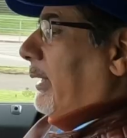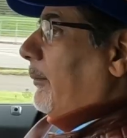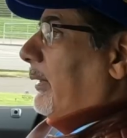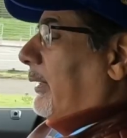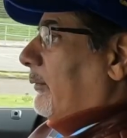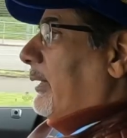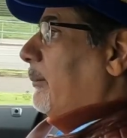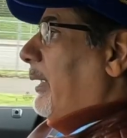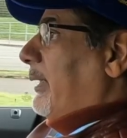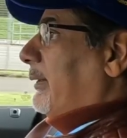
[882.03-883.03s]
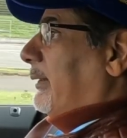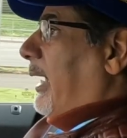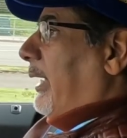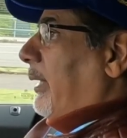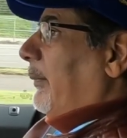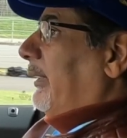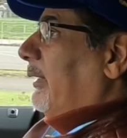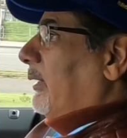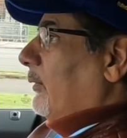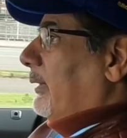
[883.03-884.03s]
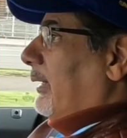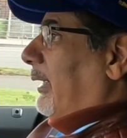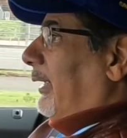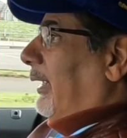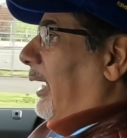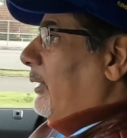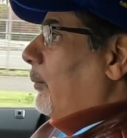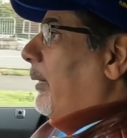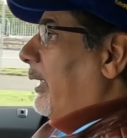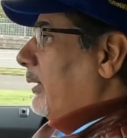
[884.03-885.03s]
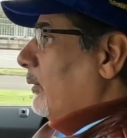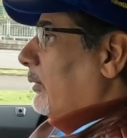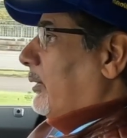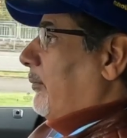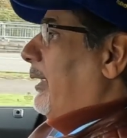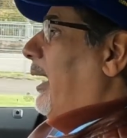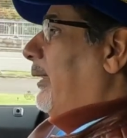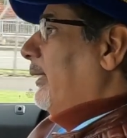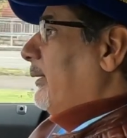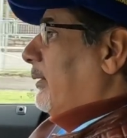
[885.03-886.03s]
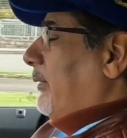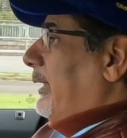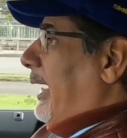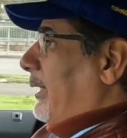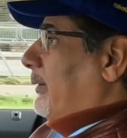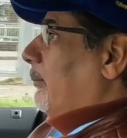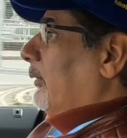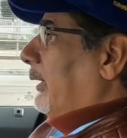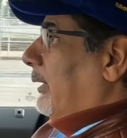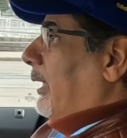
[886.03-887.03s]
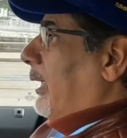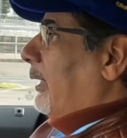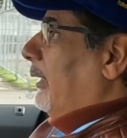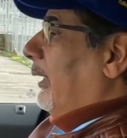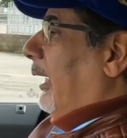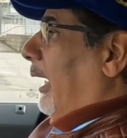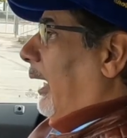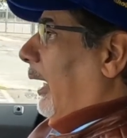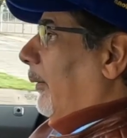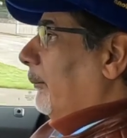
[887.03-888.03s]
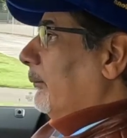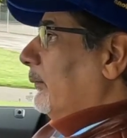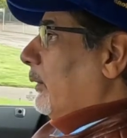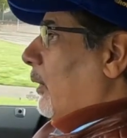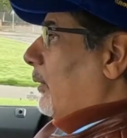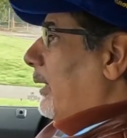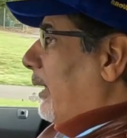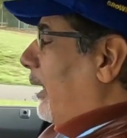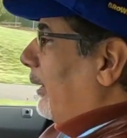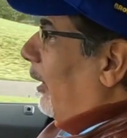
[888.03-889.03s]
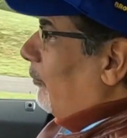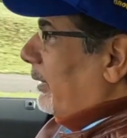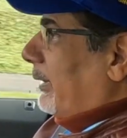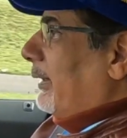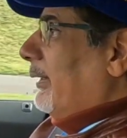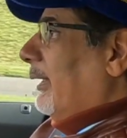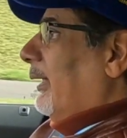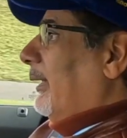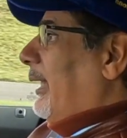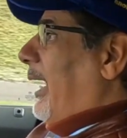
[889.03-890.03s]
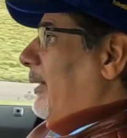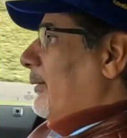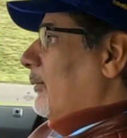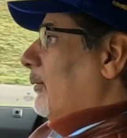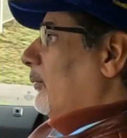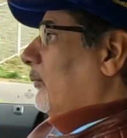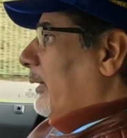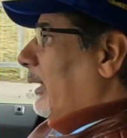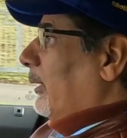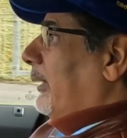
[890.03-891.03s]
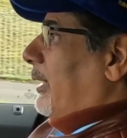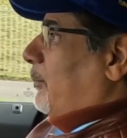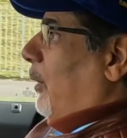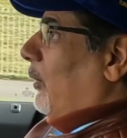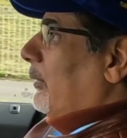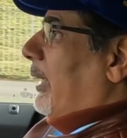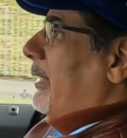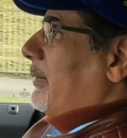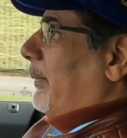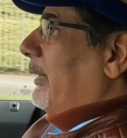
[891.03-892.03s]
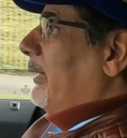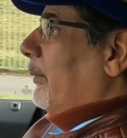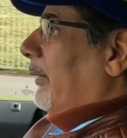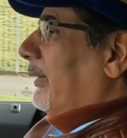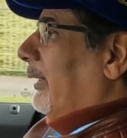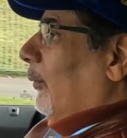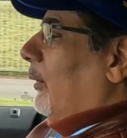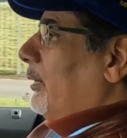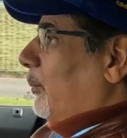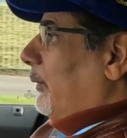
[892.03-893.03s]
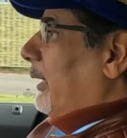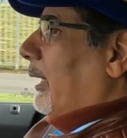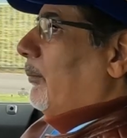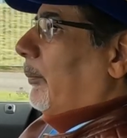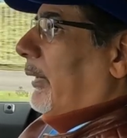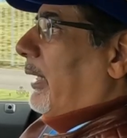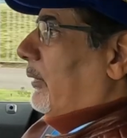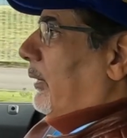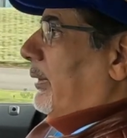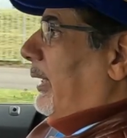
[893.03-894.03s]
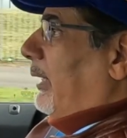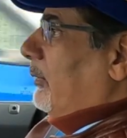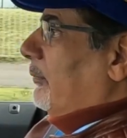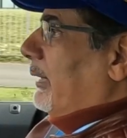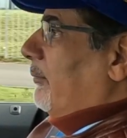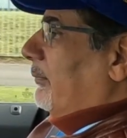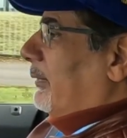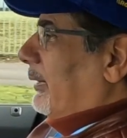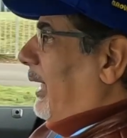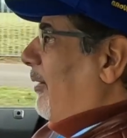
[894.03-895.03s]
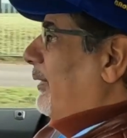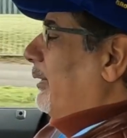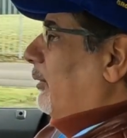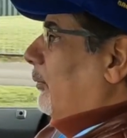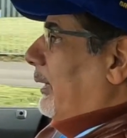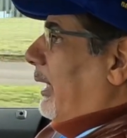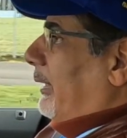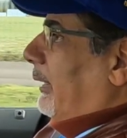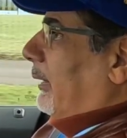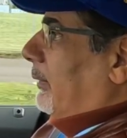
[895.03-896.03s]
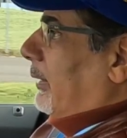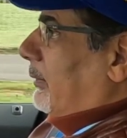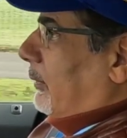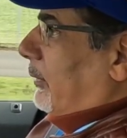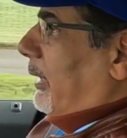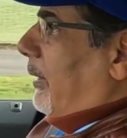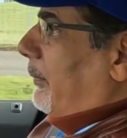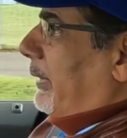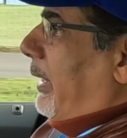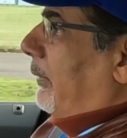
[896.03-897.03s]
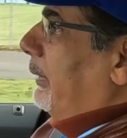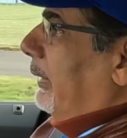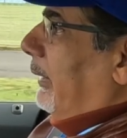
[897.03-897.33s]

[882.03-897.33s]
terms of charisma and style, I mean, you know, I don't mind the looks of it. I think it's a really handsome looking car. You know, there are obviously that grille does polarize opinion, but once you put the number plate across it, I don't really have an issue with it. I think it sort of calms down.